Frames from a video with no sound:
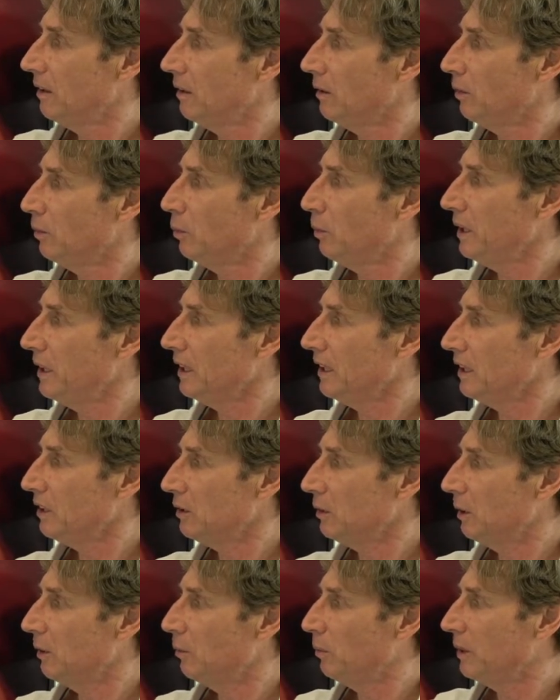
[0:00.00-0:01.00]
we
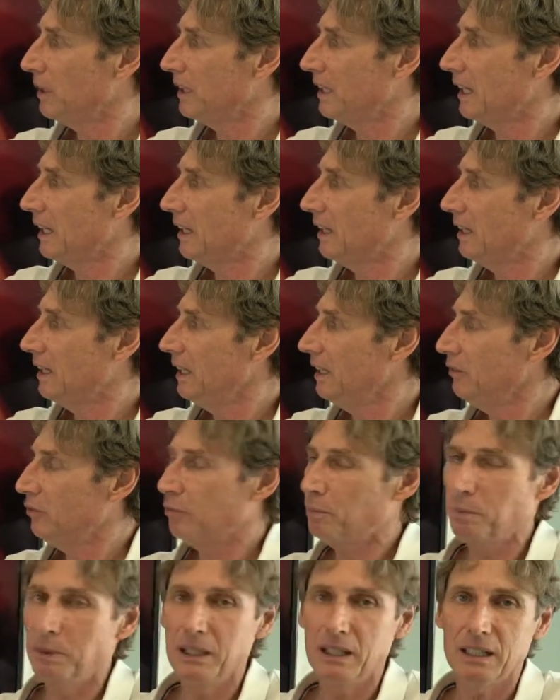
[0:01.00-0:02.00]
can
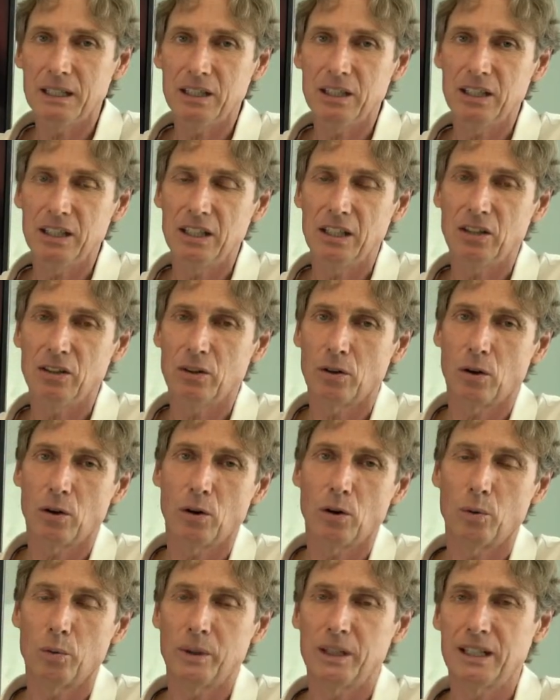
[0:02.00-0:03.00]
leave PEEK here,
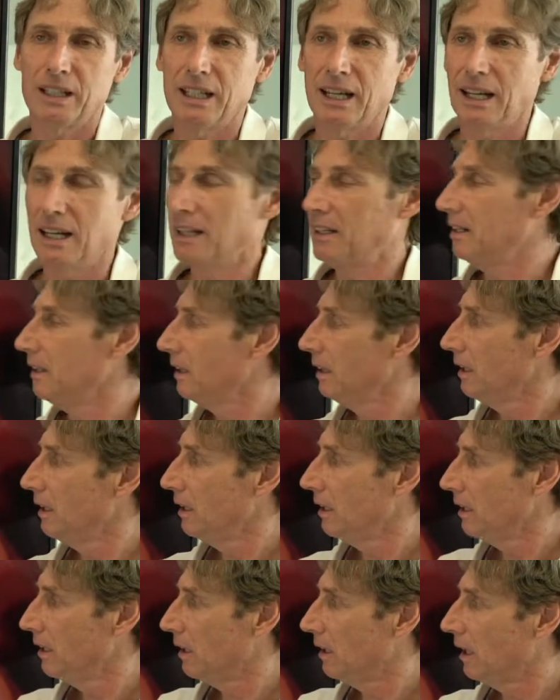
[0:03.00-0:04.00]
or we can
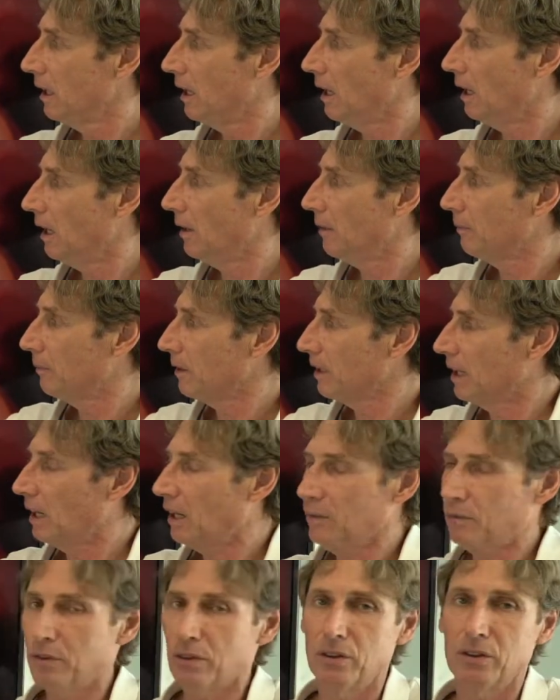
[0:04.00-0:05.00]

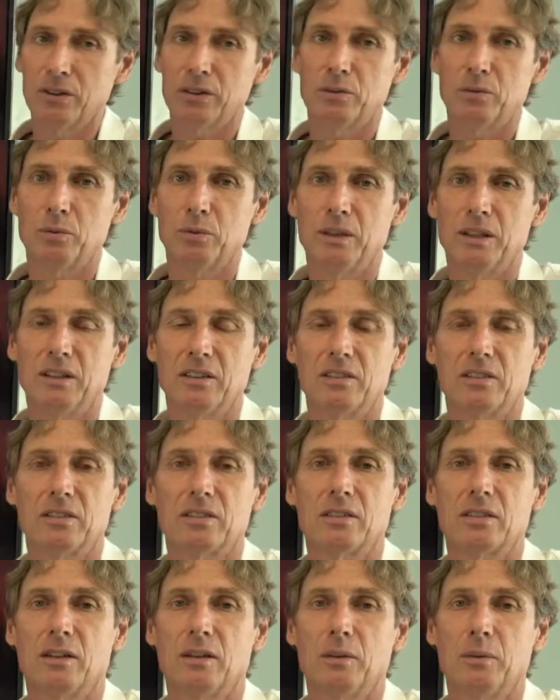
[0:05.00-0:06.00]
cover it
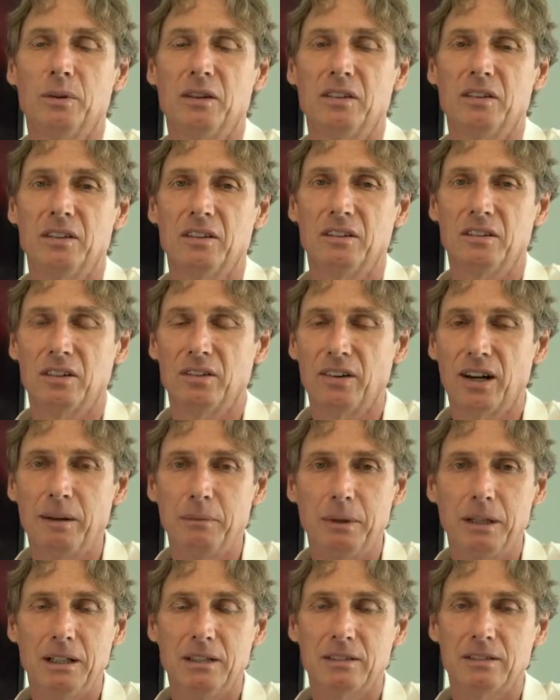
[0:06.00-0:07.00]
with the
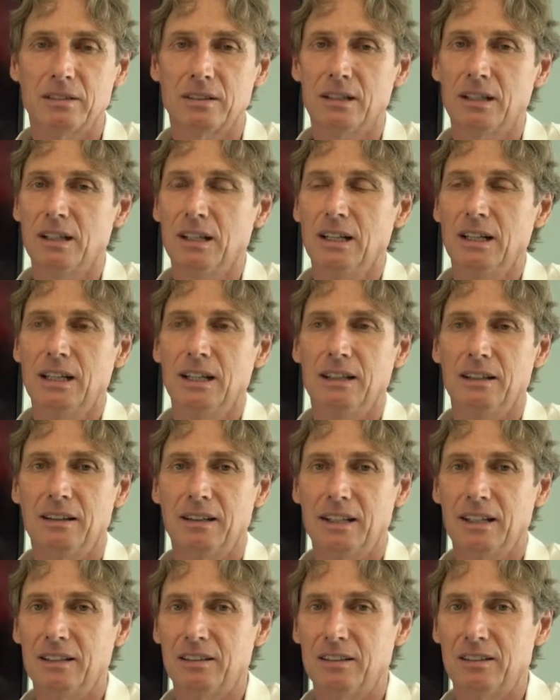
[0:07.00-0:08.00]
ceramics.
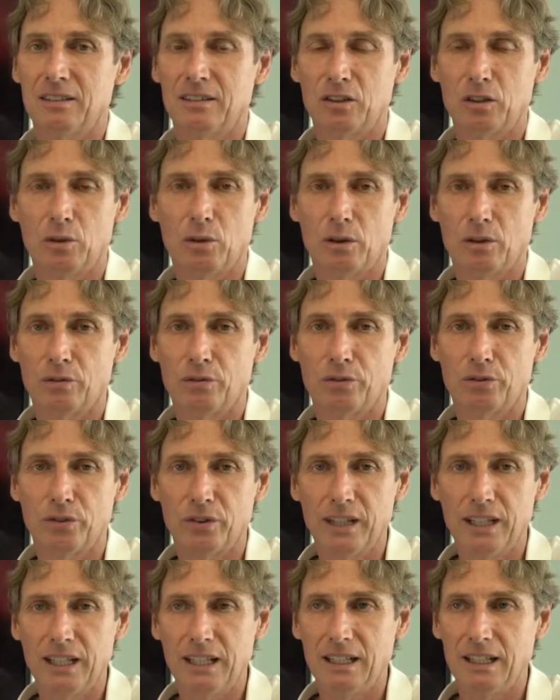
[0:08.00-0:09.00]
That's, you are
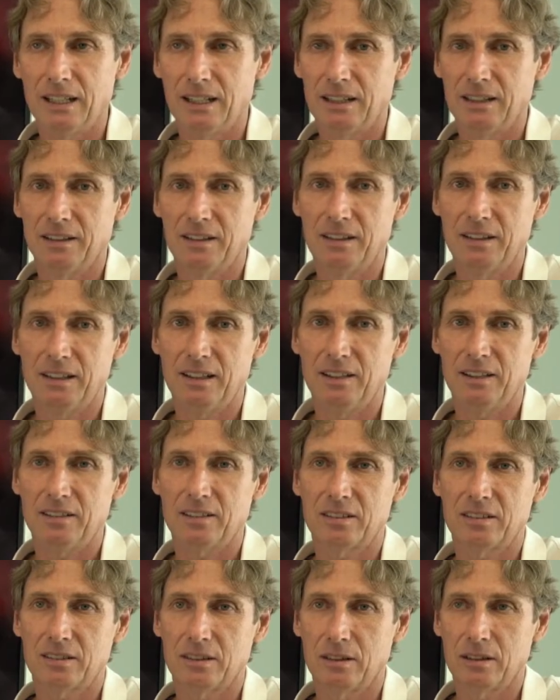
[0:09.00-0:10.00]
free, and
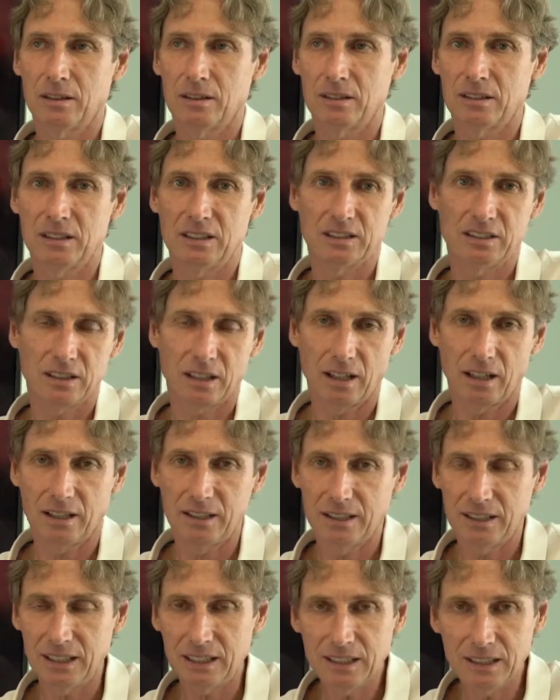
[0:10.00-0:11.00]
these design
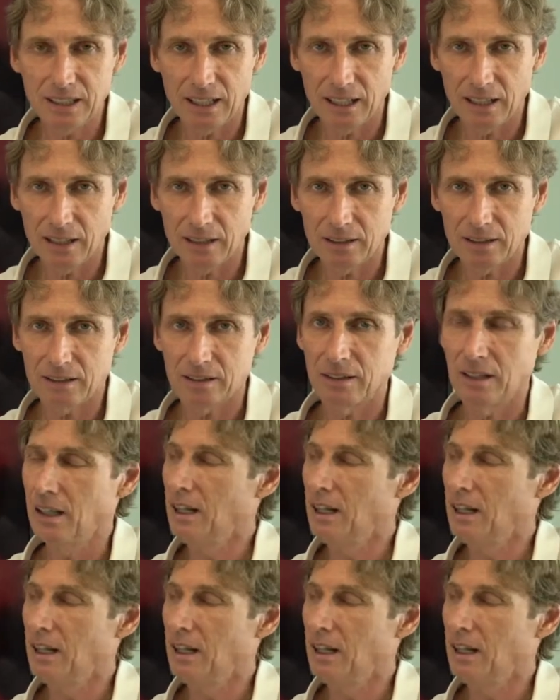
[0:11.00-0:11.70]
details,